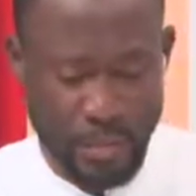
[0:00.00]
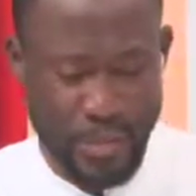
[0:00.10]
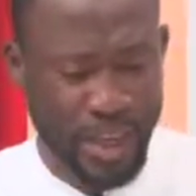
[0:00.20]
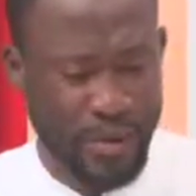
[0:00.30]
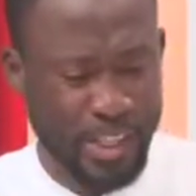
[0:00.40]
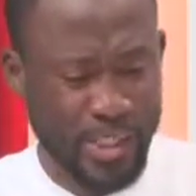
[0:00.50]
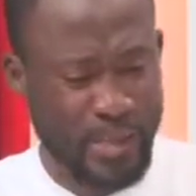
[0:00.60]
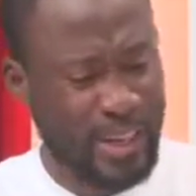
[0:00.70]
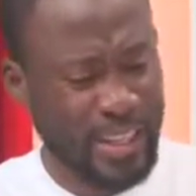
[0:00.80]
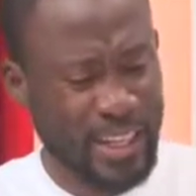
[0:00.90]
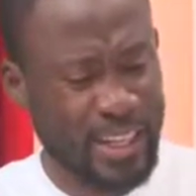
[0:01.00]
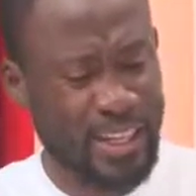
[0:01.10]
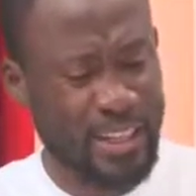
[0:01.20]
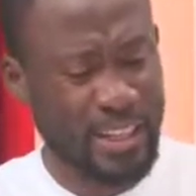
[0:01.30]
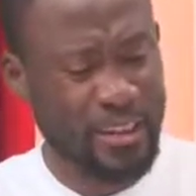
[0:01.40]
But I would expect that,
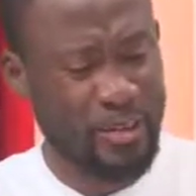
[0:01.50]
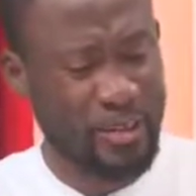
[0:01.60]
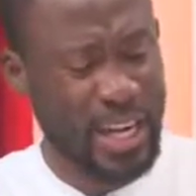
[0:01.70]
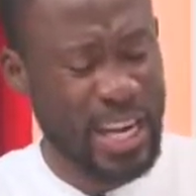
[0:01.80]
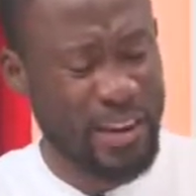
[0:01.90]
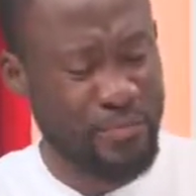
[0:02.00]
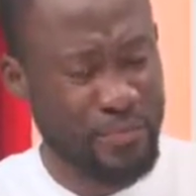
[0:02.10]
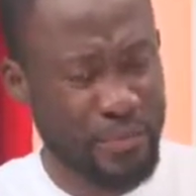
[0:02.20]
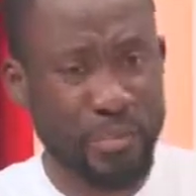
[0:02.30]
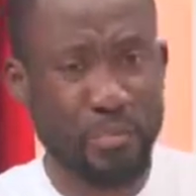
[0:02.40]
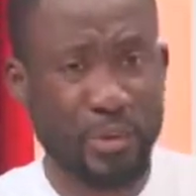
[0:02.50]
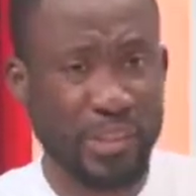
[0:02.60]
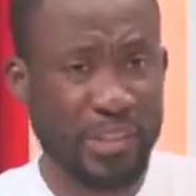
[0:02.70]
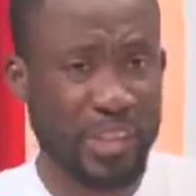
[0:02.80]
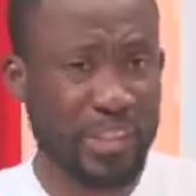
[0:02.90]
every
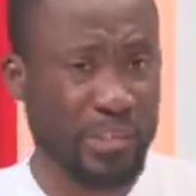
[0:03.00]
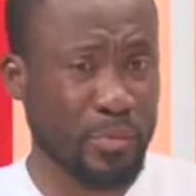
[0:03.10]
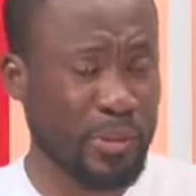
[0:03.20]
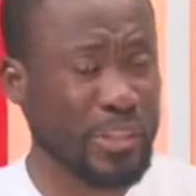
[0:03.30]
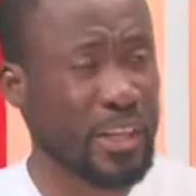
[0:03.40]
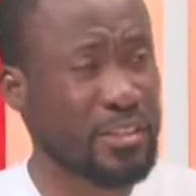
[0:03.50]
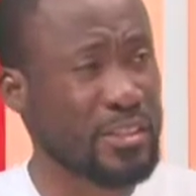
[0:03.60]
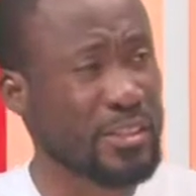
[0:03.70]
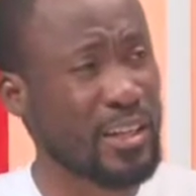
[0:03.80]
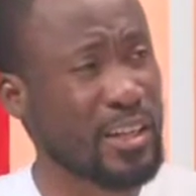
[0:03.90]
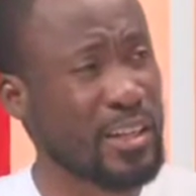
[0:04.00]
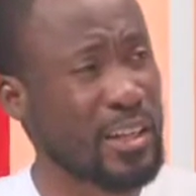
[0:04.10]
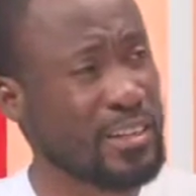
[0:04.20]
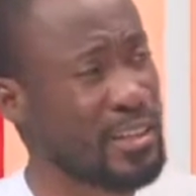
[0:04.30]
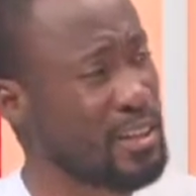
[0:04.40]
police station which has a
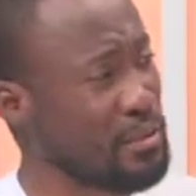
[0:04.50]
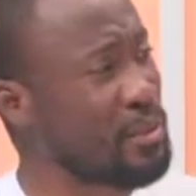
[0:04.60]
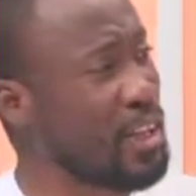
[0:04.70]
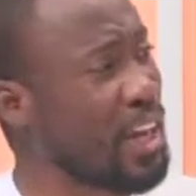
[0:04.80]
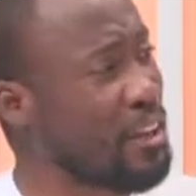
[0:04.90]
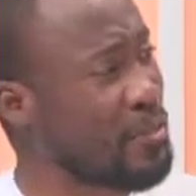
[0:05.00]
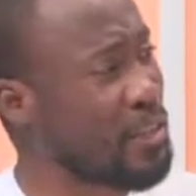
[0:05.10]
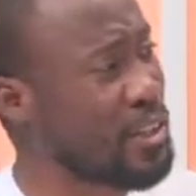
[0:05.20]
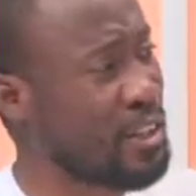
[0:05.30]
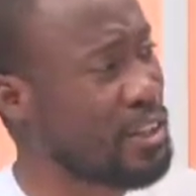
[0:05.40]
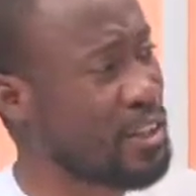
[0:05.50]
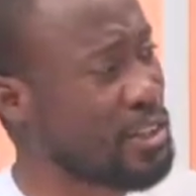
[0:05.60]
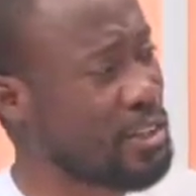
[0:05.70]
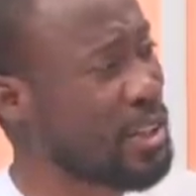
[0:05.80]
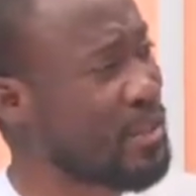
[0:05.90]
telephone line
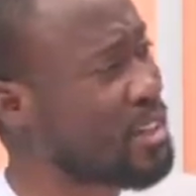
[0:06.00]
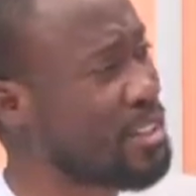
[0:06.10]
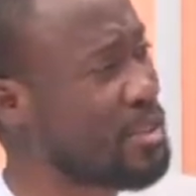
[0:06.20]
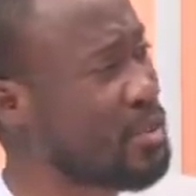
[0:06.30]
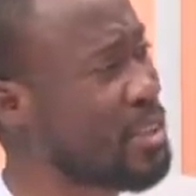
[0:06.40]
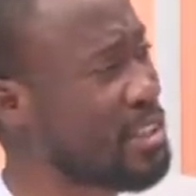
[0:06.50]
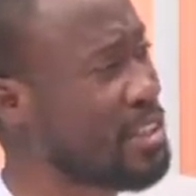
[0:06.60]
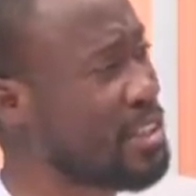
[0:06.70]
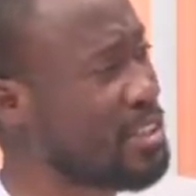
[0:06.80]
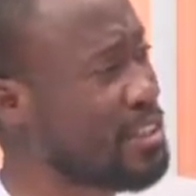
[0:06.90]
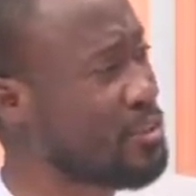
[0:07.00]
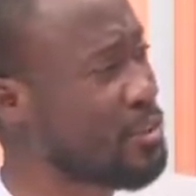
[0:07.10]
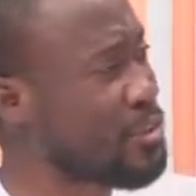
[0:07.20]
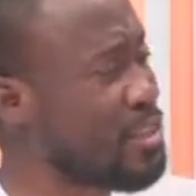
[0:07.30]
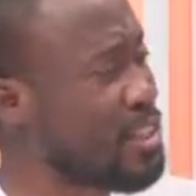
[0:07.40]
should have access to an internet,
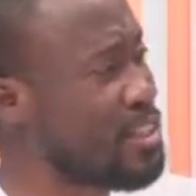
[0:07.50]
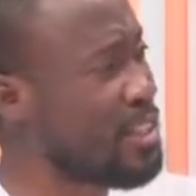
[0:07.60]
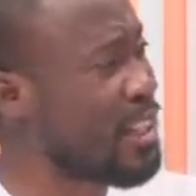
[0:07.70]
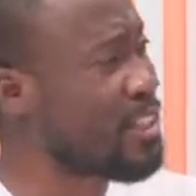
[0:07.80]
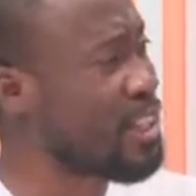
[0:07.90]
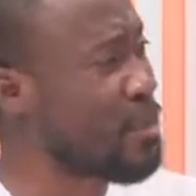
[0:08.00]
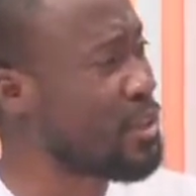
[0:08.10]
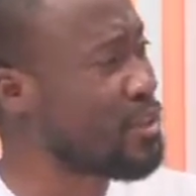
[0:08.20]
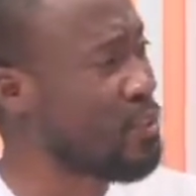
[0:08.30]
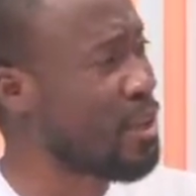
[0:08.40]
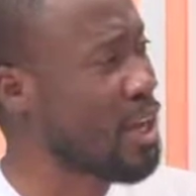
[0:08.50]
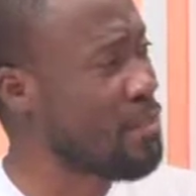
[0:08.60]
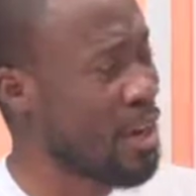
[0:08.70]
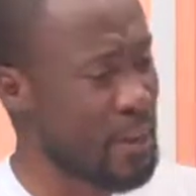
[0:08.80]
because these lines are being supplied by